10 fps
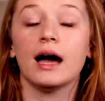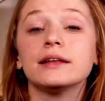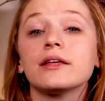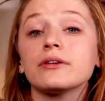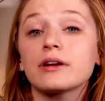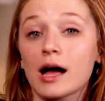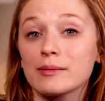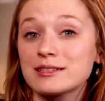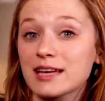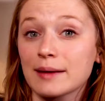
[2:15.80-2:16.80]
Another
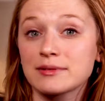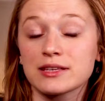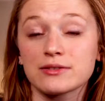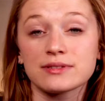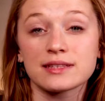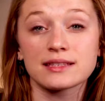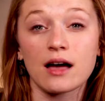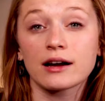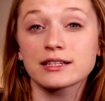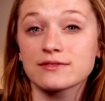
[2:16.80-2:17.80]
common time to use this
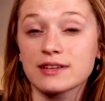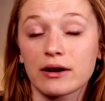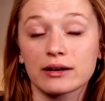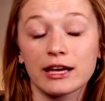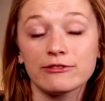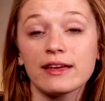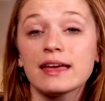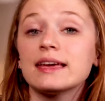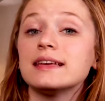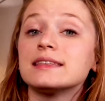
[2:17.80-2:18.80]
octave down clef
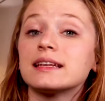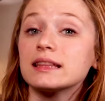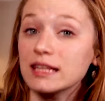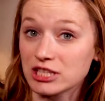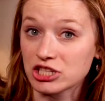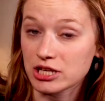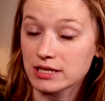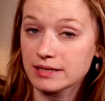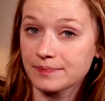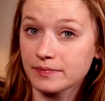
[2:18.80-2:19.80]
is in a lead
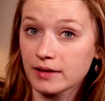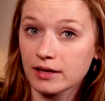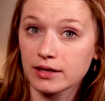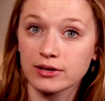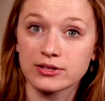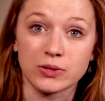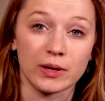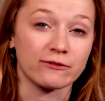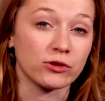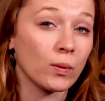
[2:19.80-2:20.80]
sheet. So
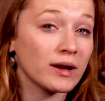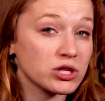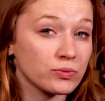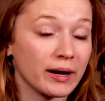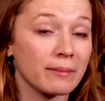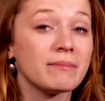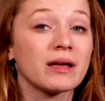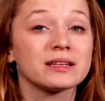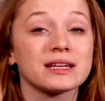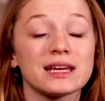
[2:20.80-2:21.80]
if you want to write a
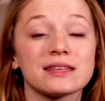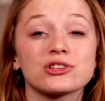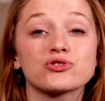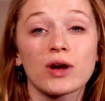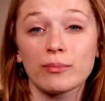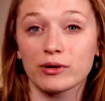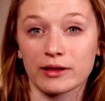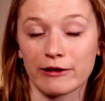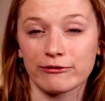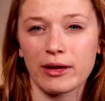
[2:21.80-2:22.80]
melody in the treble
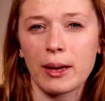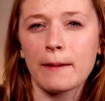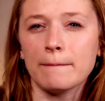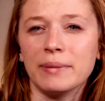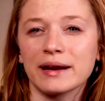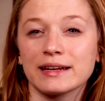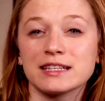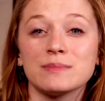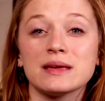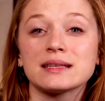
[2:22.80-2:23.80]
clef, but it
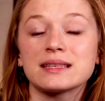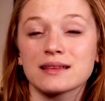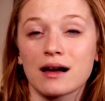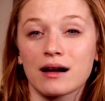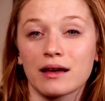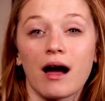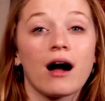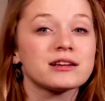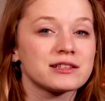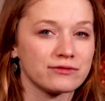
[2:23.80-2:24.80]
is being sung an
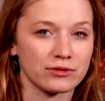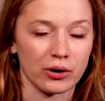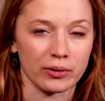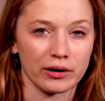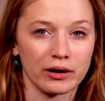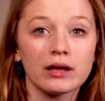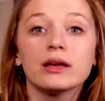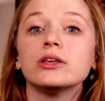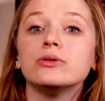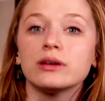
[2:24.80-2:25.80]
octave lower,
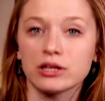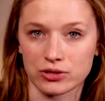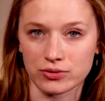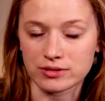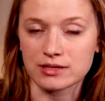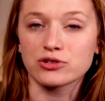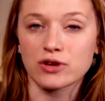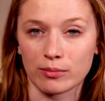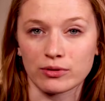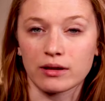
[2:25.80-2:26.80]
you can use the
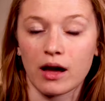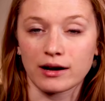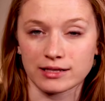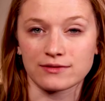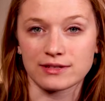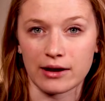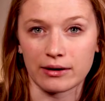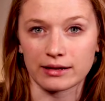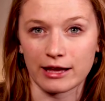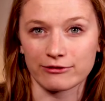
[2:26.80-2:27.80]
treble octave
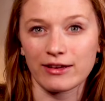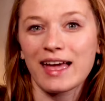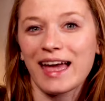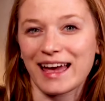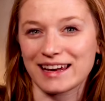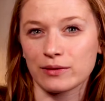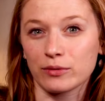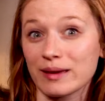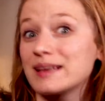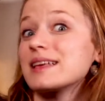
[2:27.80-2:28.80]
down clef and it
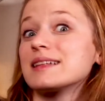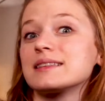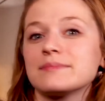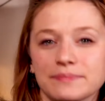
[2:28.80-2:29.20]
will make sense.